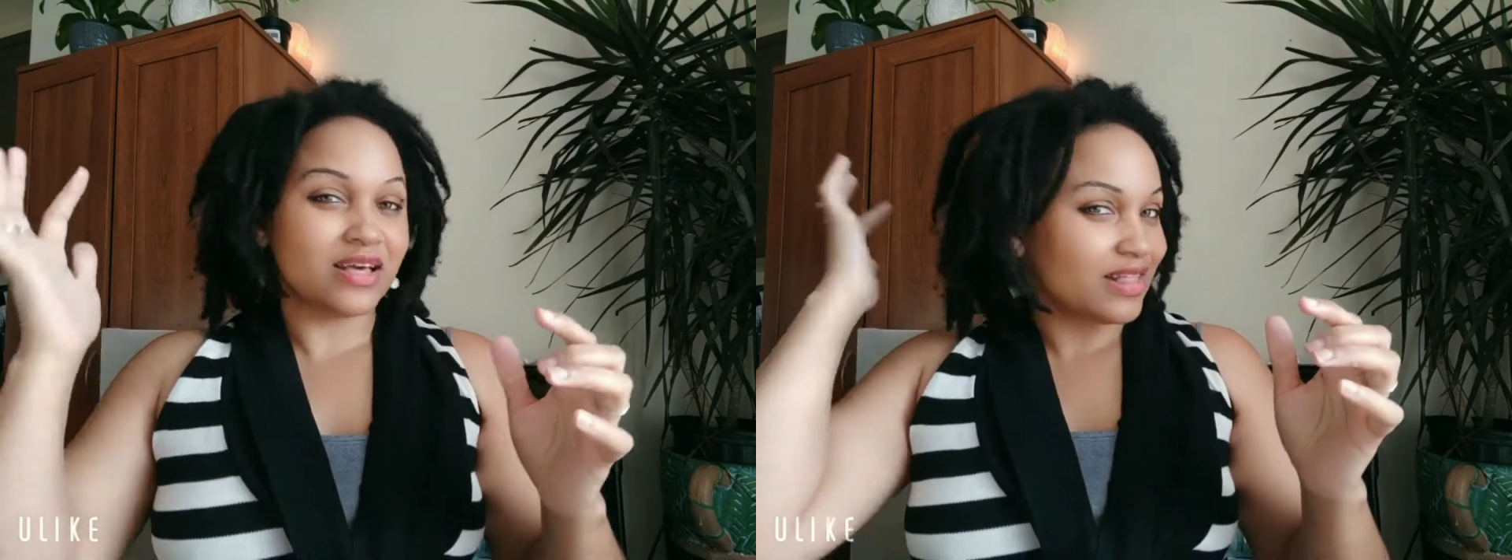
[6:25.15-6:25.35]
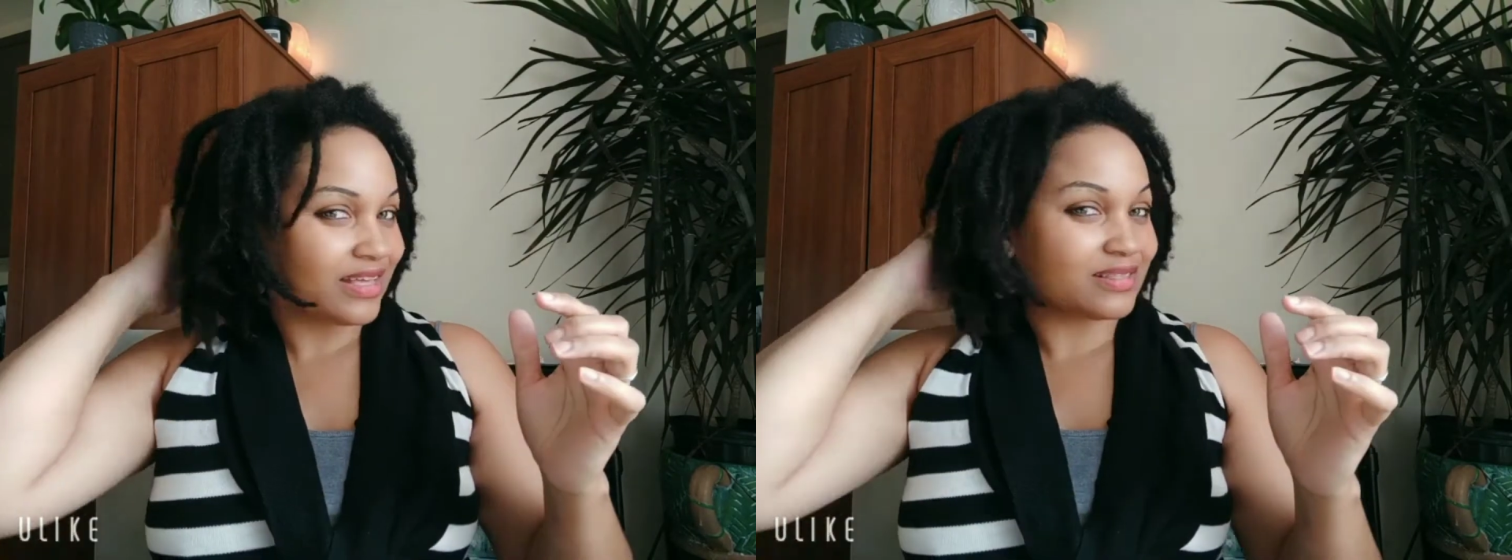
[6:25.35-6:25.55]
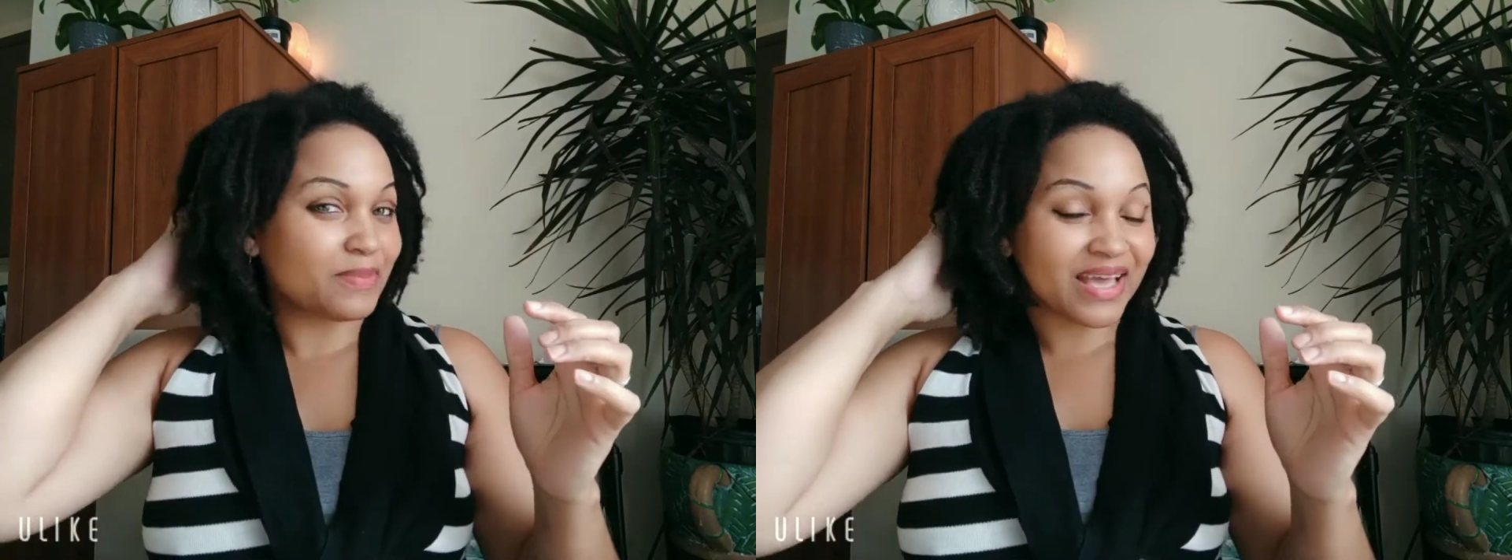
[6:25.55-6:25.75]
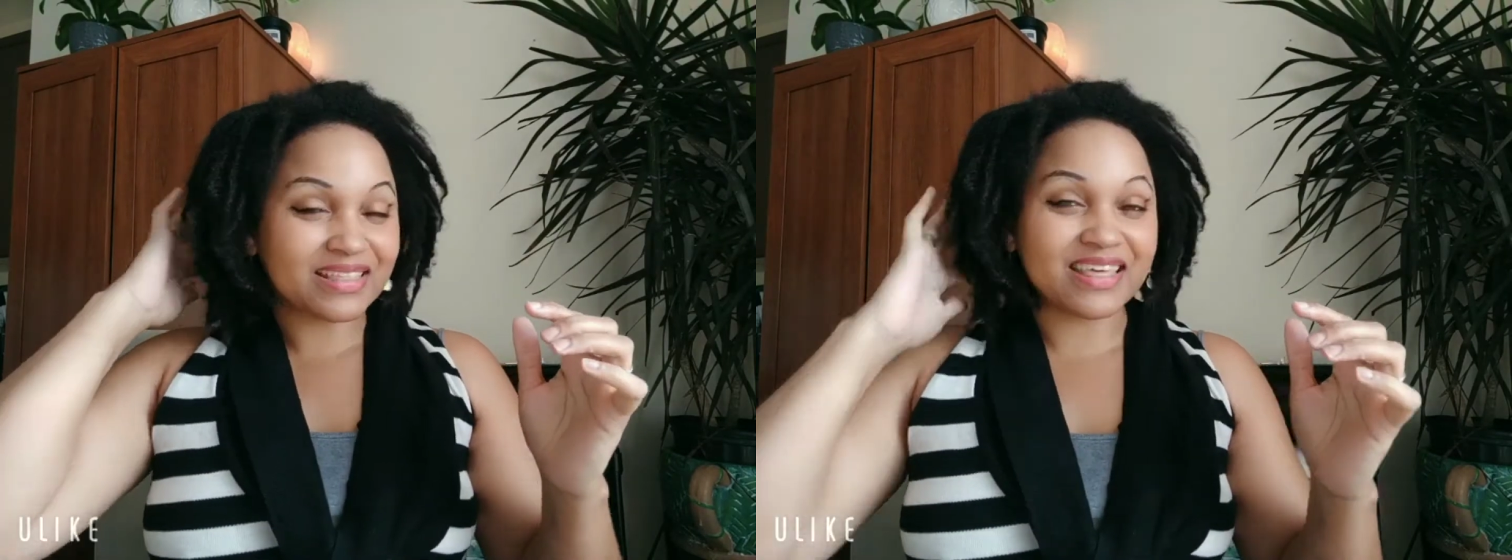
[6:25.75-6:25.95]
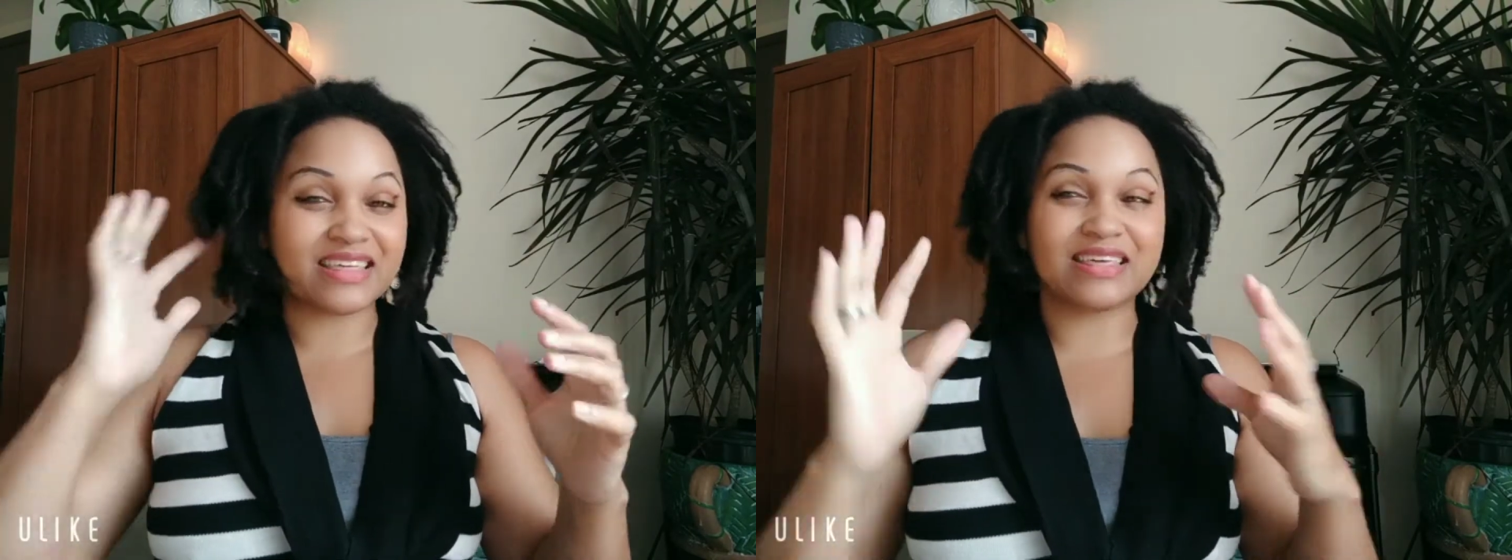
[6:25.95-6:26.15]
Like back
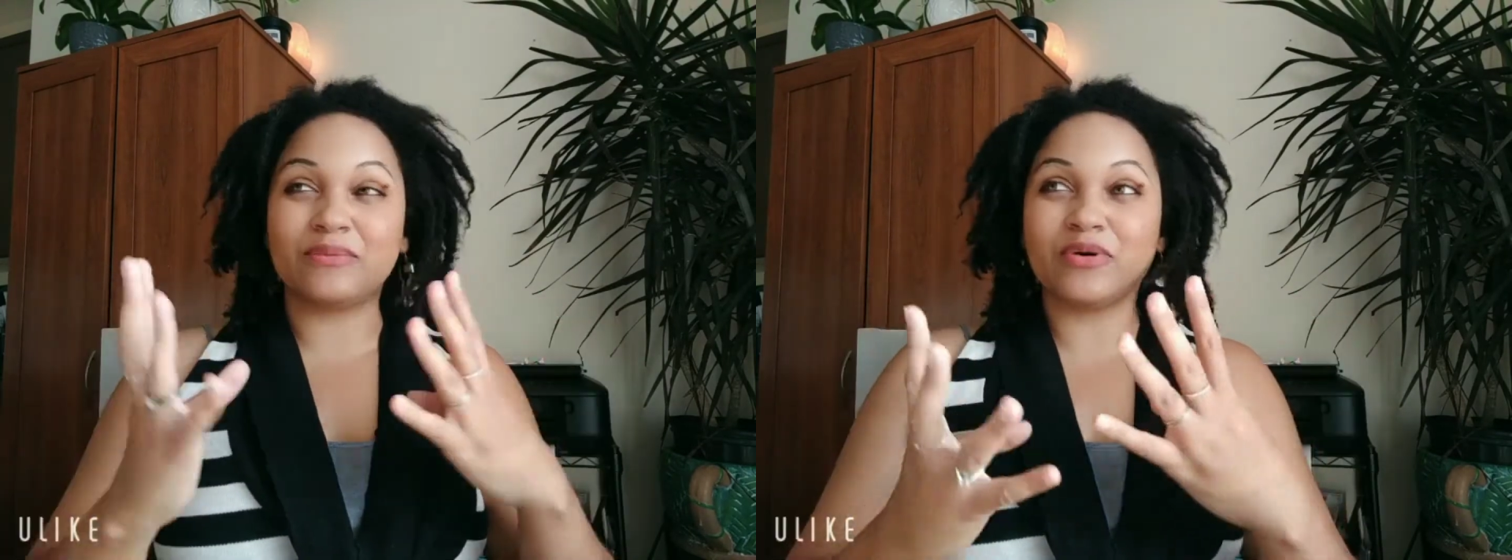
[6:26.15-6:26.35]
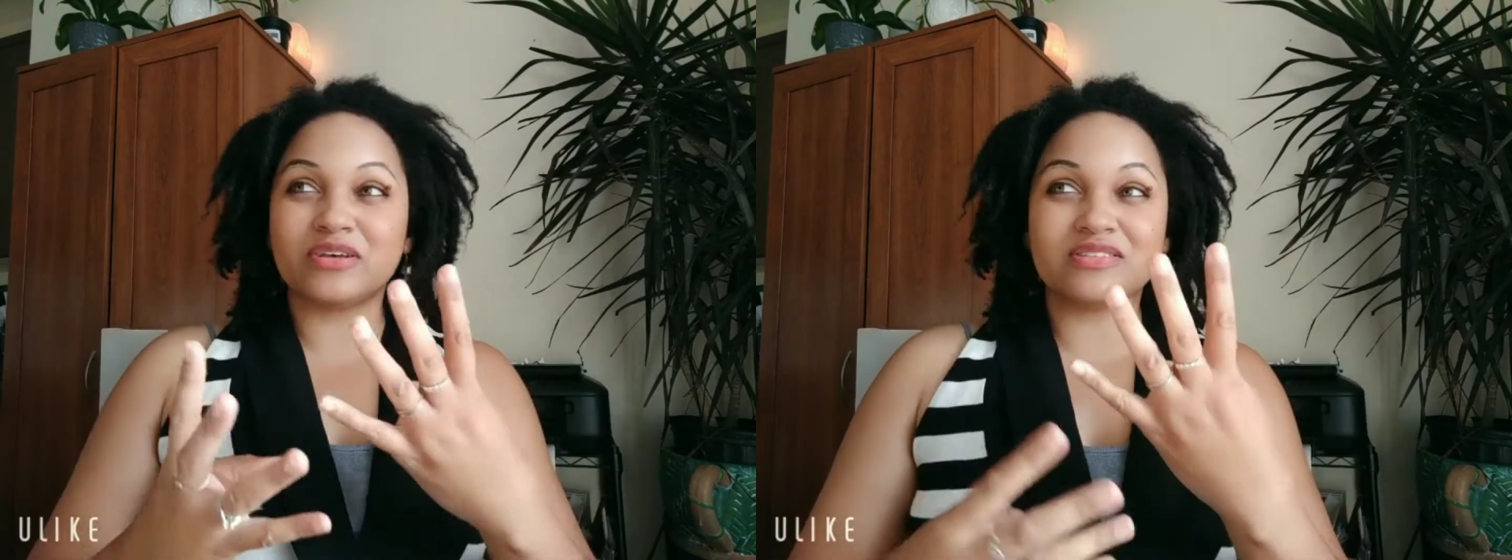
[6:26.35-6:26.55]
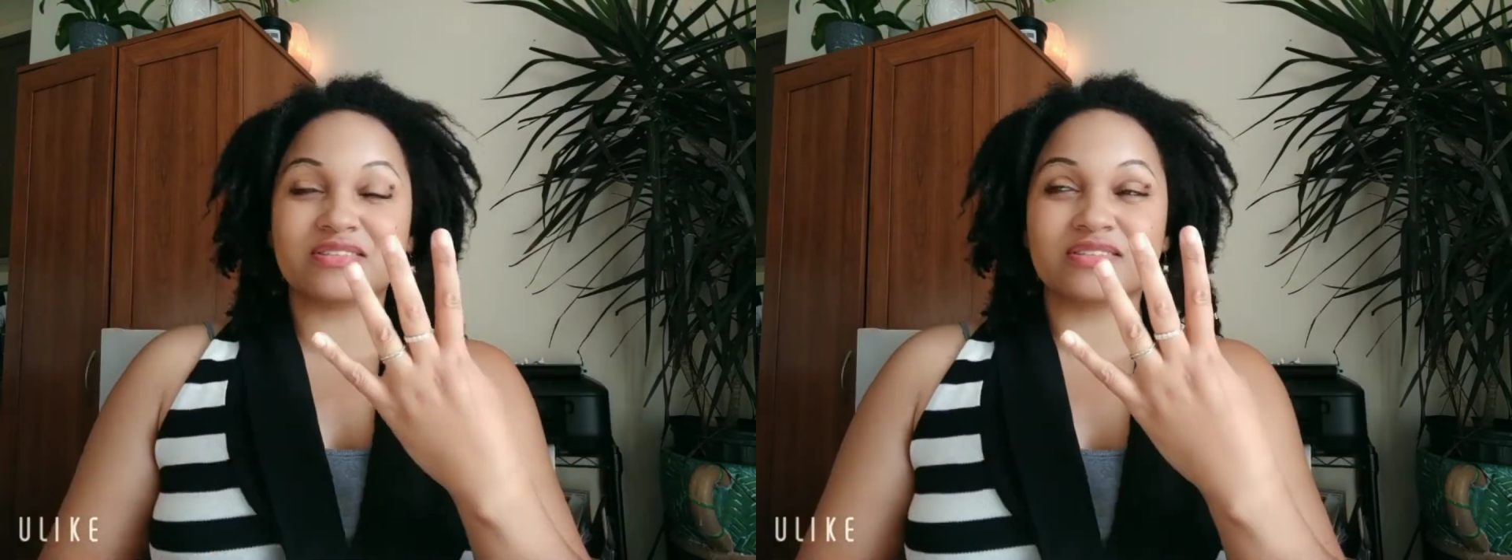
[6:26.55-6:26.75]
there, there was